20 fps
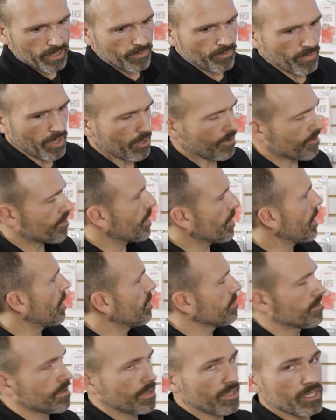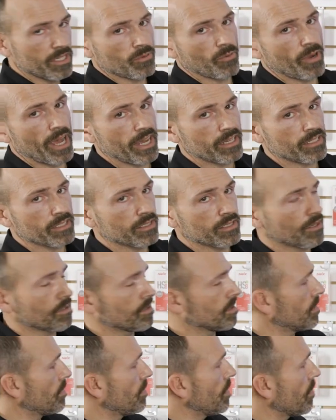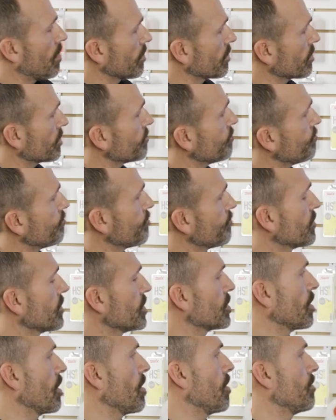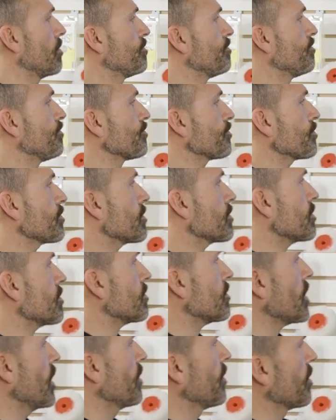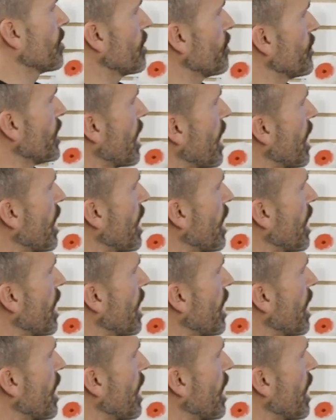Marathon, these waxes are a little harder, so they're going to be